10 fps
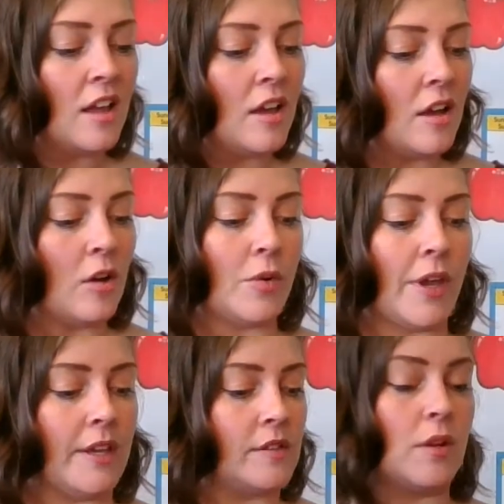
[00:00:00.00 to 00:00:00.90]

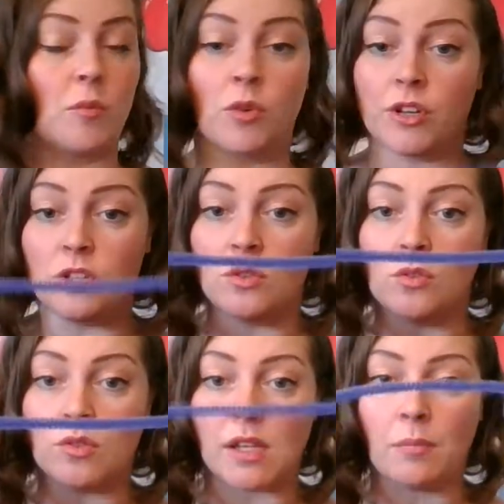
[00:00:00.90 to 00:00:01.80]
Okay, so I'm going to
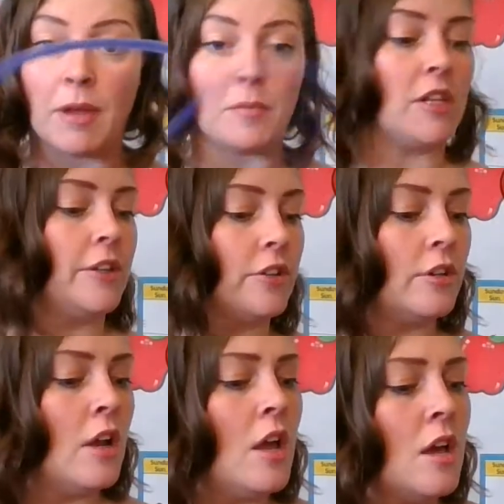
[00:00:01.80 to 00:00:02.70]
use a pipe cleaner
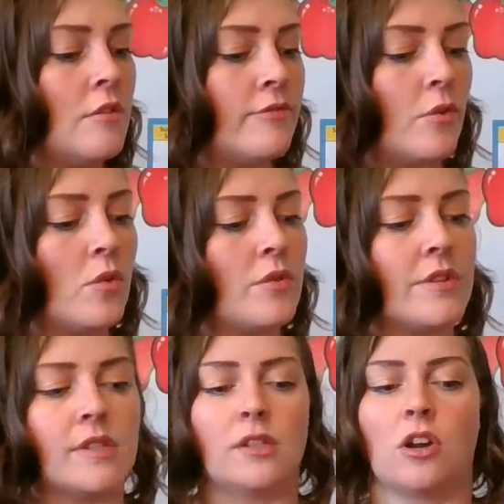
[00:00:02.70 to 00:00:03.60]
for the
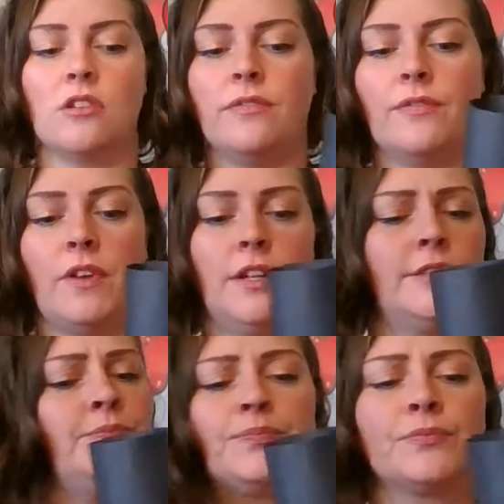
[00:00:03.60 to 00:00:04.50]

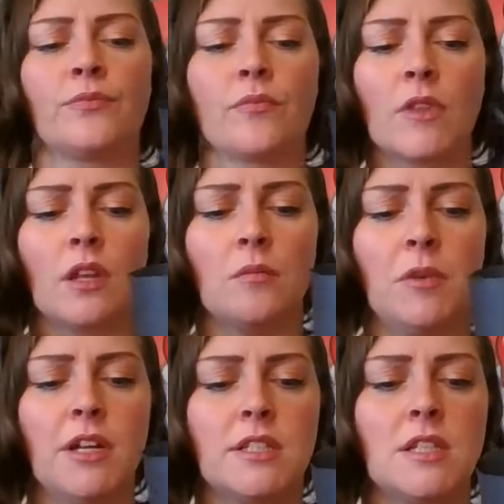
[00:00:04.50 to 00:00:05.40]
scarf,
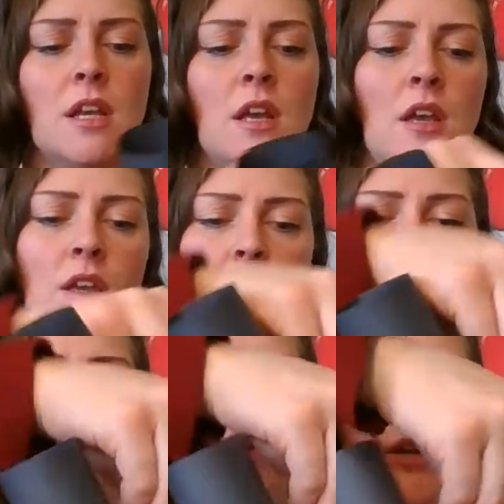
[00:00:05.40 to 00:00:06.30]
but you
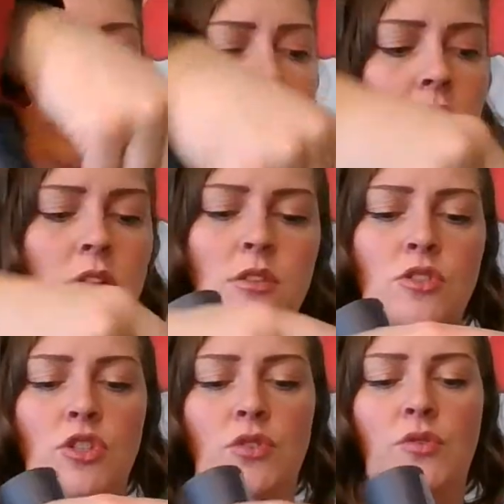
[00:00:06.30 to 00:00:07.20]
can
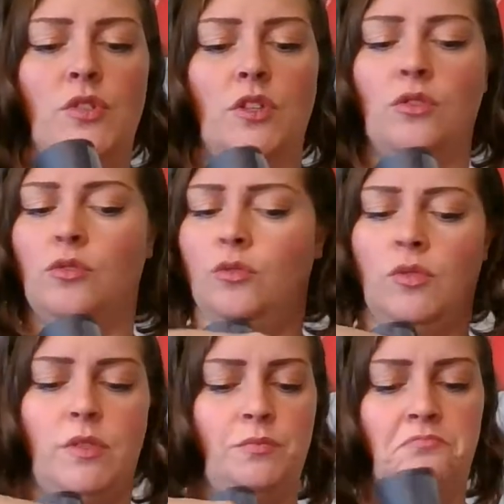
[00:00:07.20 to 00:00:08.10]
choose to
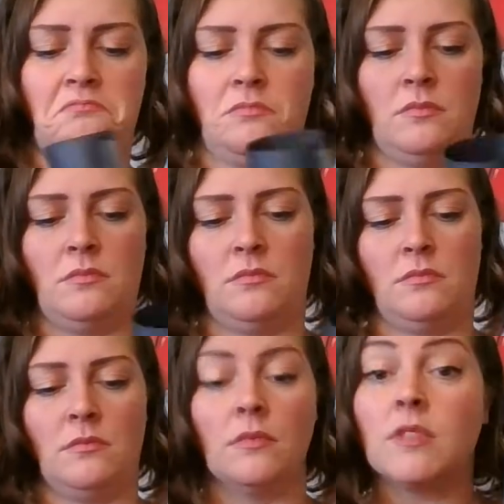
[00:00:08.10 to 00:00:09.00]
use
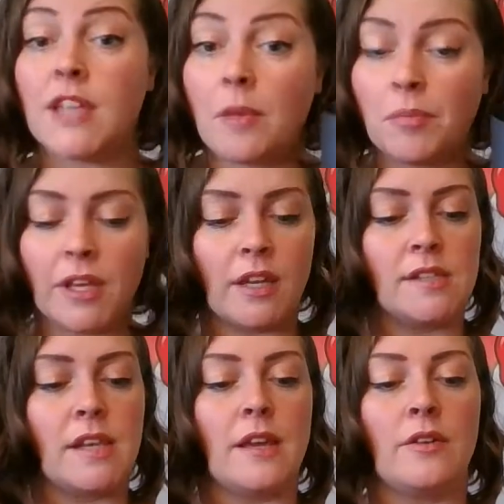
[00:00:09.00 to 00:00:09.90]
tape, like I
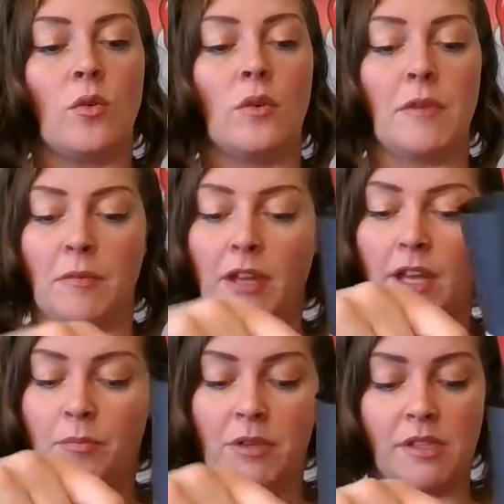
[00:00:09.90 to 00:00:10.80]
said, or maybe cut a
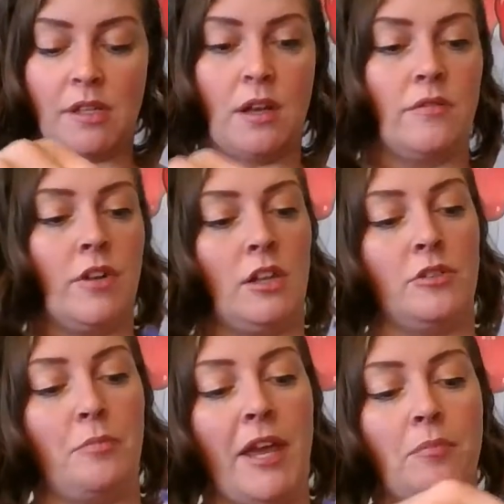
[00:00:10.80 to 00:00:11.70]
piece of colored
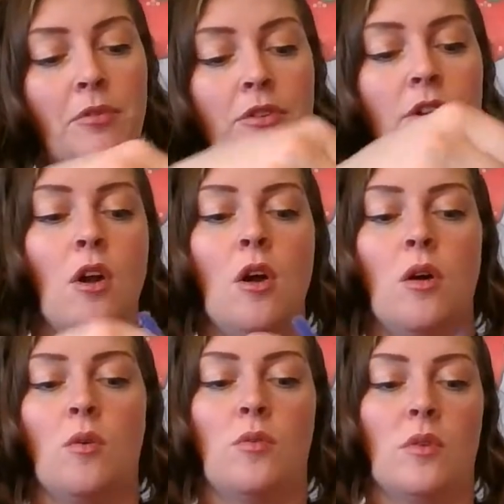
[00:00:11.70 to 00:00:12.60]
paper
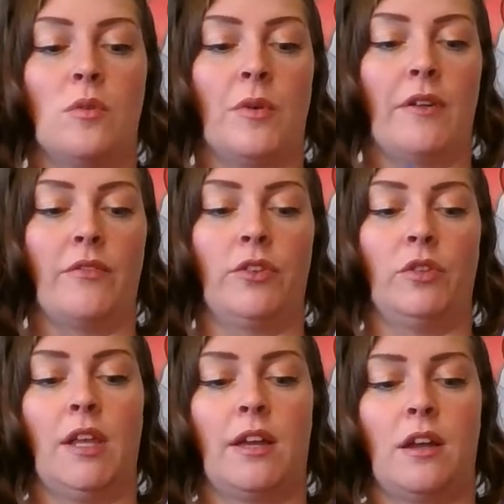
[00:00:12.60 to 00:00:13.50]
or whatever you'd
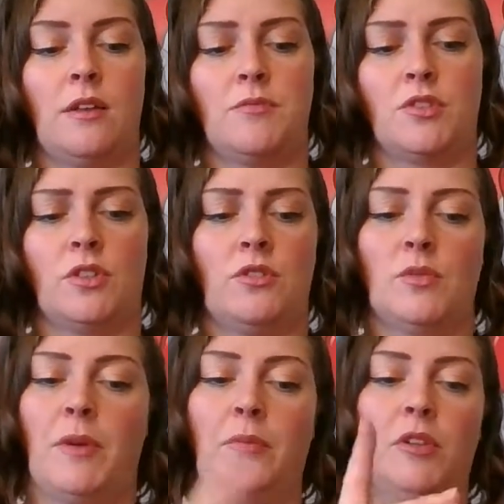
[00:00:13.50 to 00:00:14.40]
like. I'm just going to use a
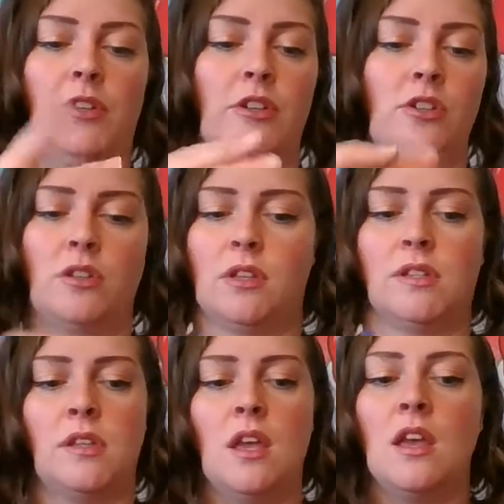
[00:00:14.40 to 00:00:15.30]
pipe cleaner just
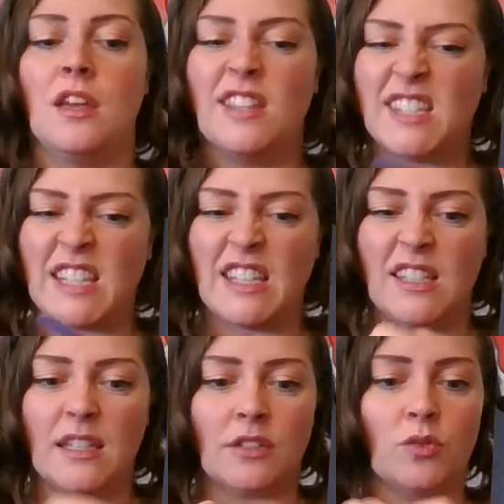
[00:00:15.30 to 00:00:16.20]
because it's easy
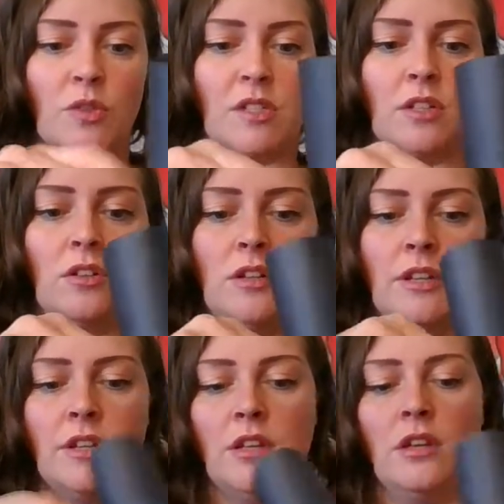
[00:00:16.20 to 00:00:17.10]
to twist it
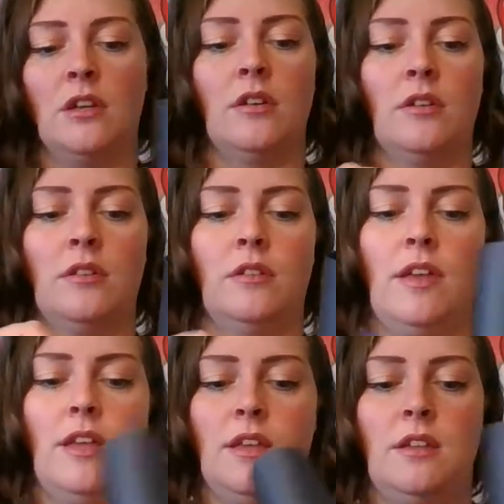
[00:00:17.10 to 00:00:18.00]
on
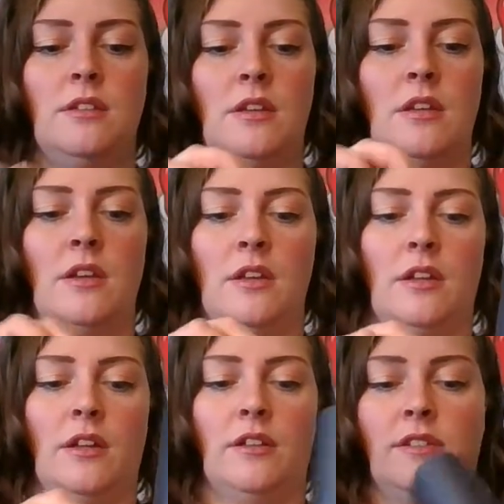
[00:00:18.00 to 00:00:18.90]
and
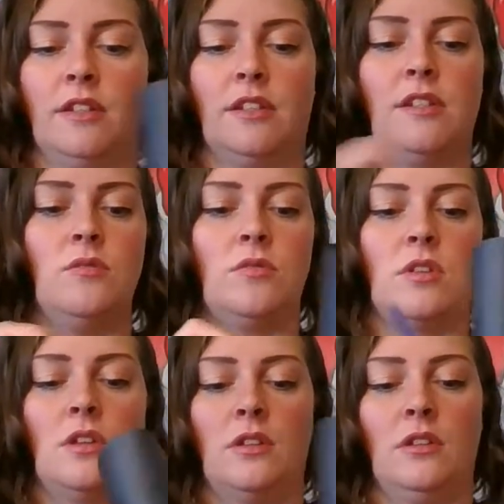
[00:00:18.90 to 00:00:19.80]
kind of sticks out.
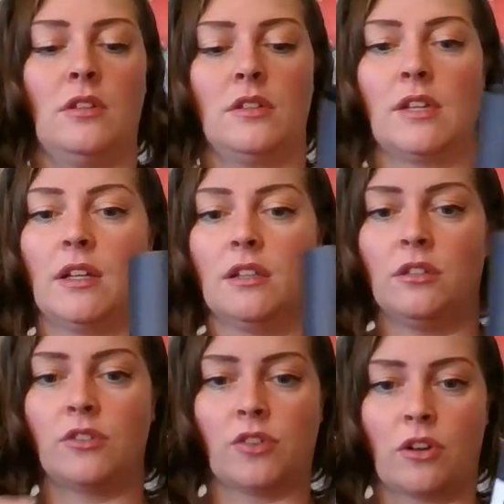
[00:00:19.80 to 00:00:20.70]
Looks like a little
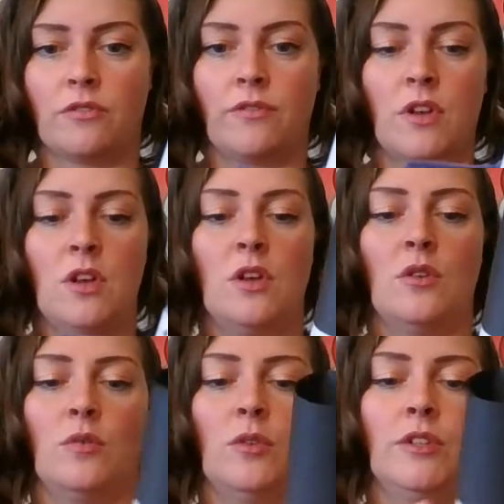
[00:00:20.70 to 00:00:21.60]
scarf
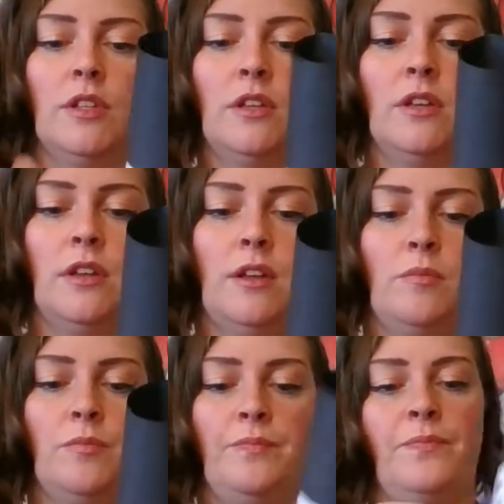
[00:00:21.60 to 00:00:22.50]
would, and
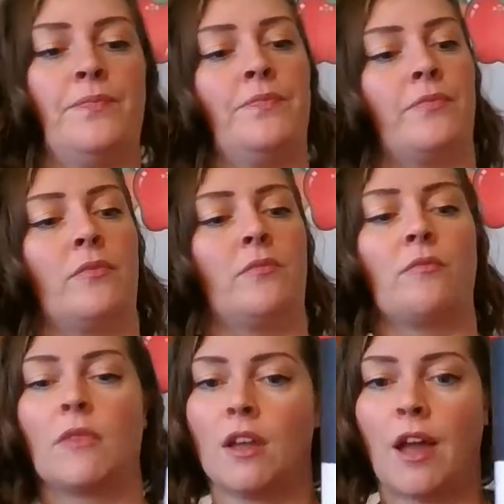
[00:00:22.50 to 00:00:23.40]
I'm
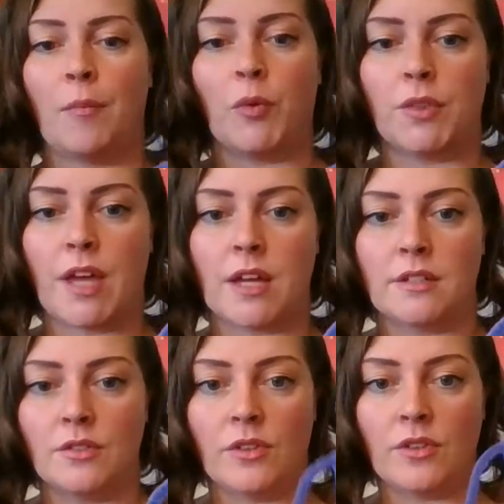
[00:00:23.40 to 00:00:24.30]
happy with that.
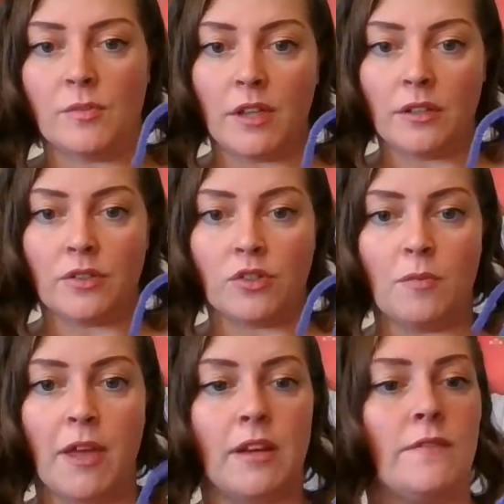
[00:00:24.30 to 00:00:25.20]
So there's my little
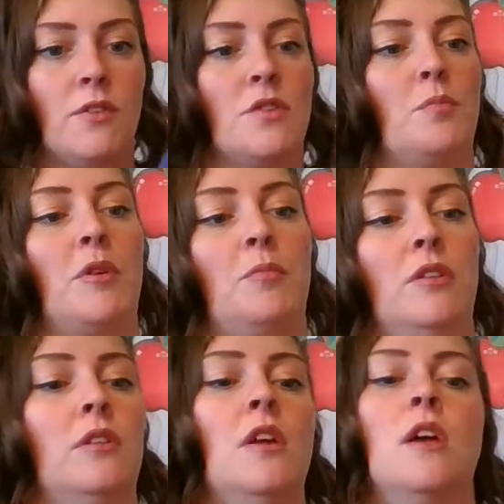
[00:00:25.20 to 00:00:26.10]
snowman. I've used a
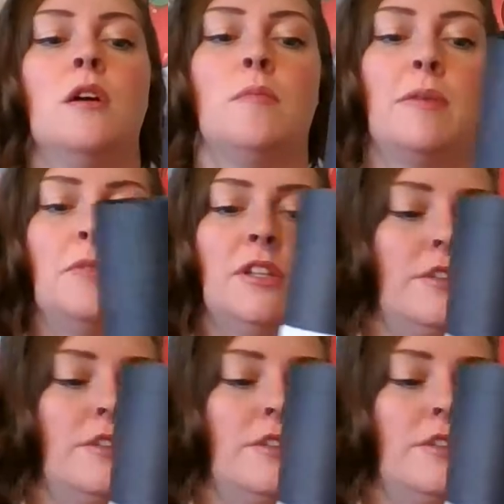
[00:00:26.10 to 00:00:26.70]
purple pipe cleaner